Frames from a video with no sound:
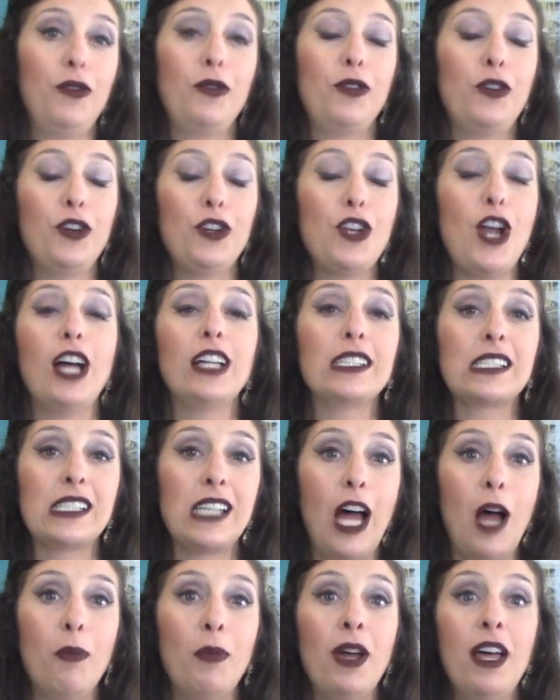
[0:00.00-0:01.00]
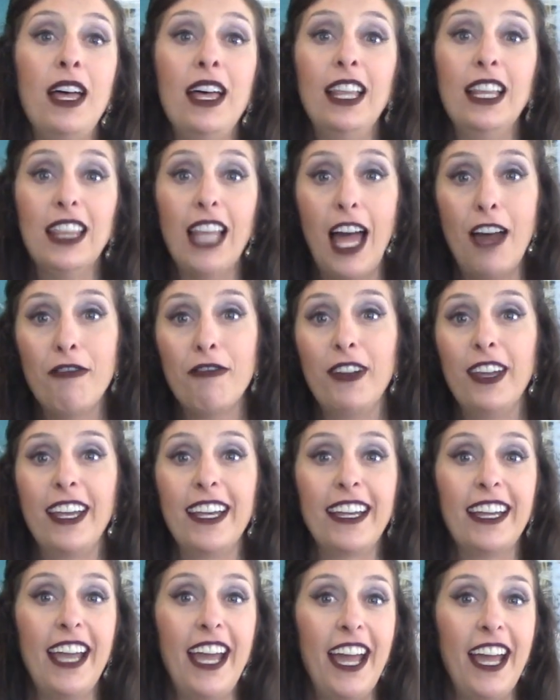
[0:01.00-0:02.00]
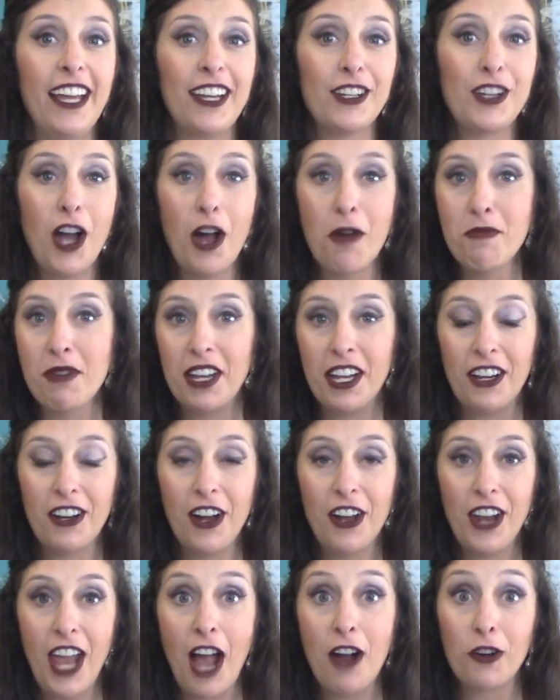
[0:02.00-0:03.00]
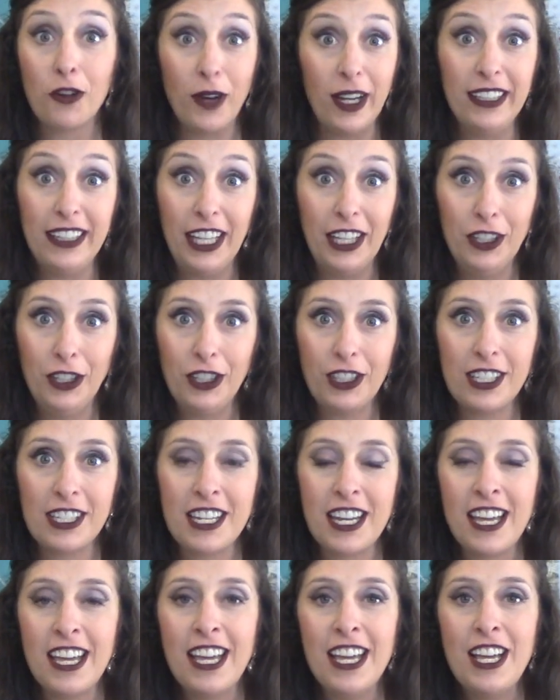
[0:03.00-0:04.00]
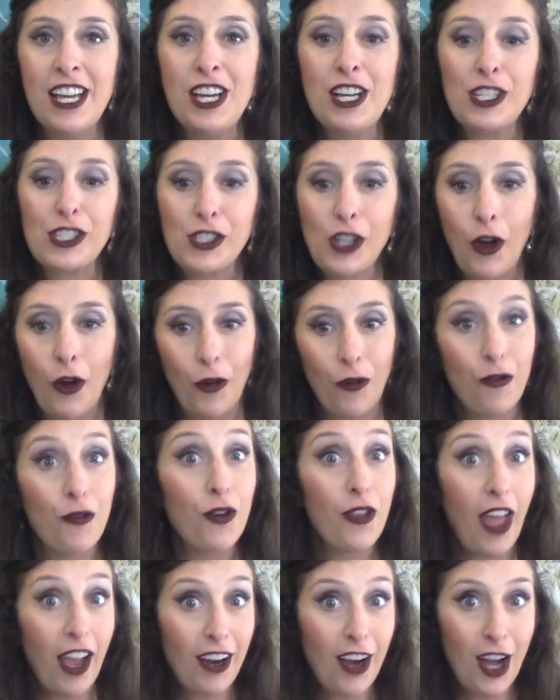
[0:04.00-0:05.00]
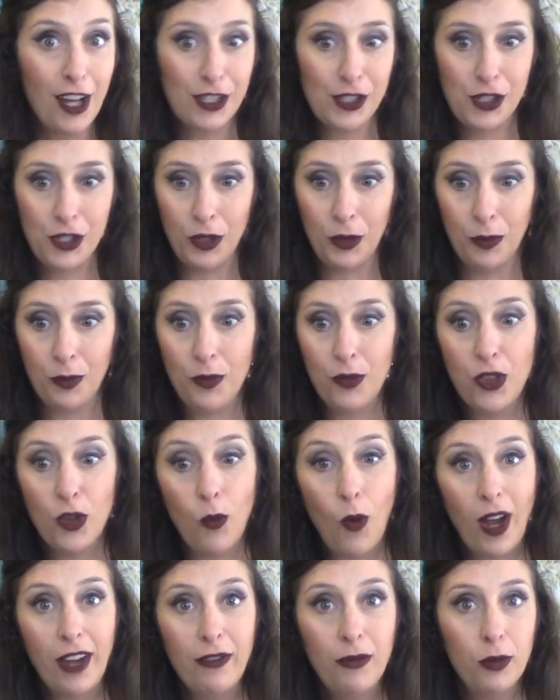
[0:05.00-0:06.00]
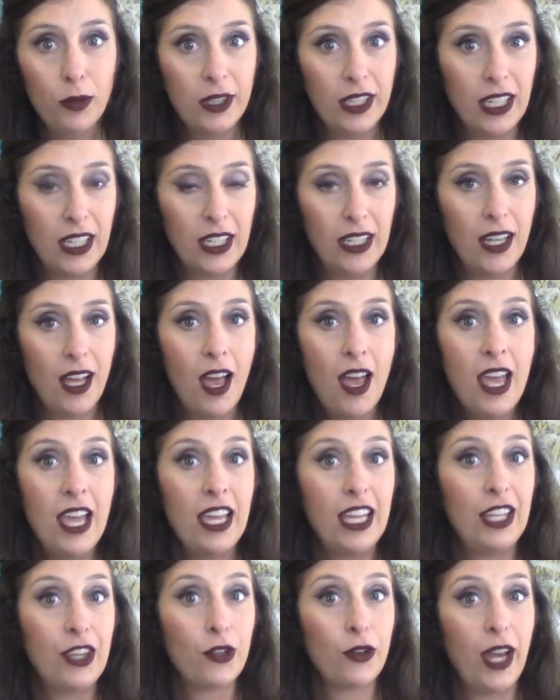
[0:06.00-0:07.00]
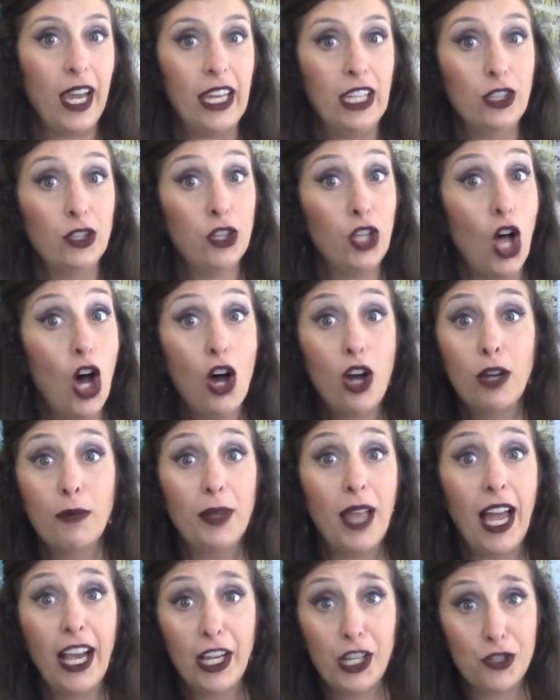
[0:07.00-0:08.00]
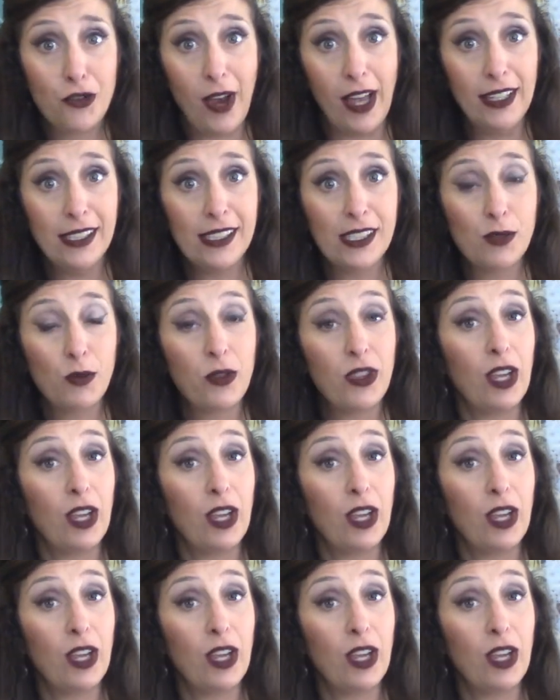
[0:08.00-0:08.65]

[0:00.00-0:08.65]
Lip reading: could not stop laughing and commenting on how great they looked. So for that costume, the wife will need either a long black dress with